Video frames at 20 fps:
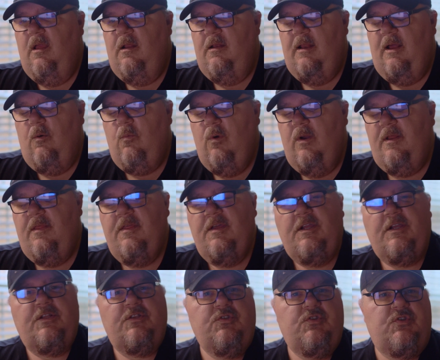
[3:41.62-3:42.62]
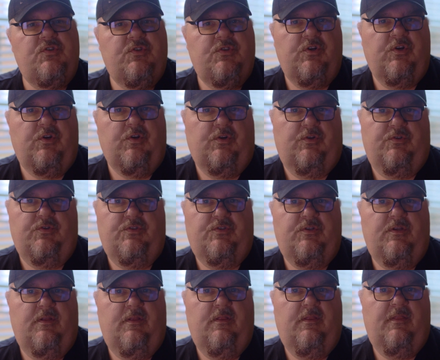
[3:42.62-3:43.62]
Now, one of the
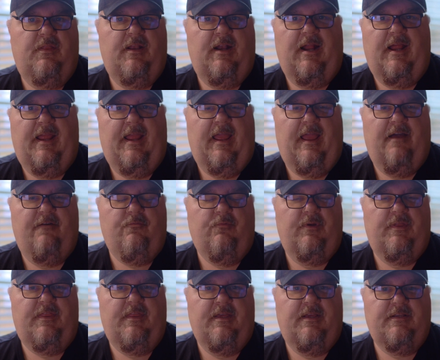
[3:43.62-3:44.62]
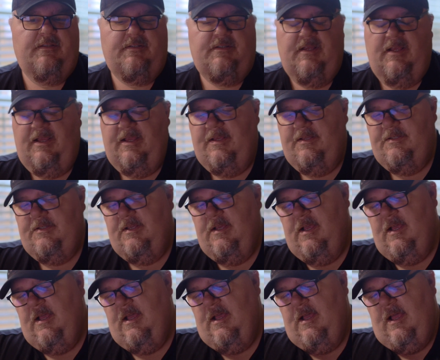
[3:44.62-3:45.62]
concerns that I have with this is
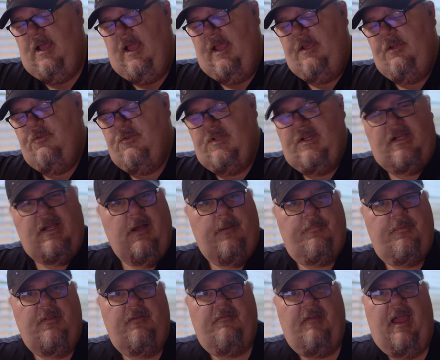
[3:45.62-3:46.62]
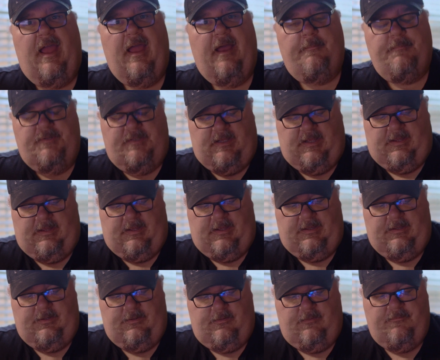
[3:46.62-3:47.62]
I use a couple of apps.
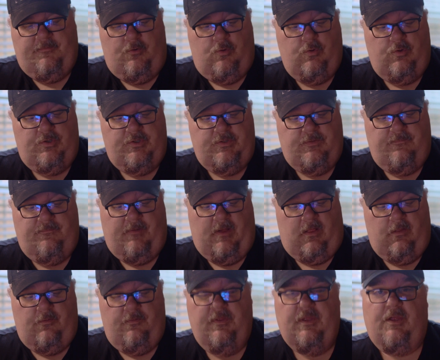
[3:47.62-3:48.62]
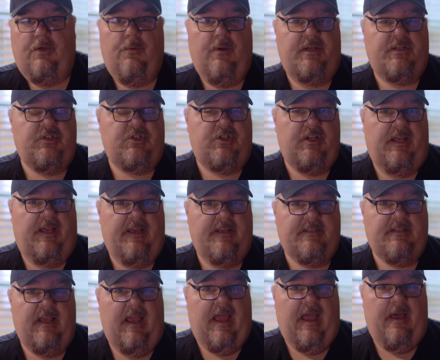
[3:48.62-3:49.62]
I of course follow the
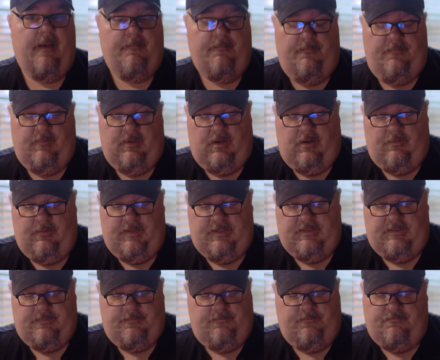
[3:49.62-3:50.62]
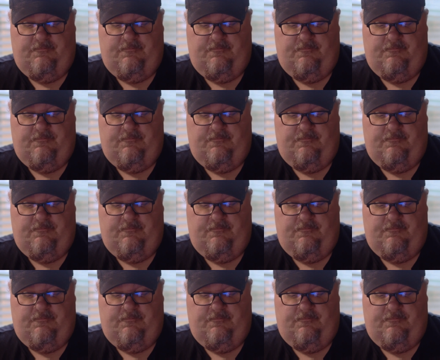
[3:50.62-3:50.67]
USGS app, that's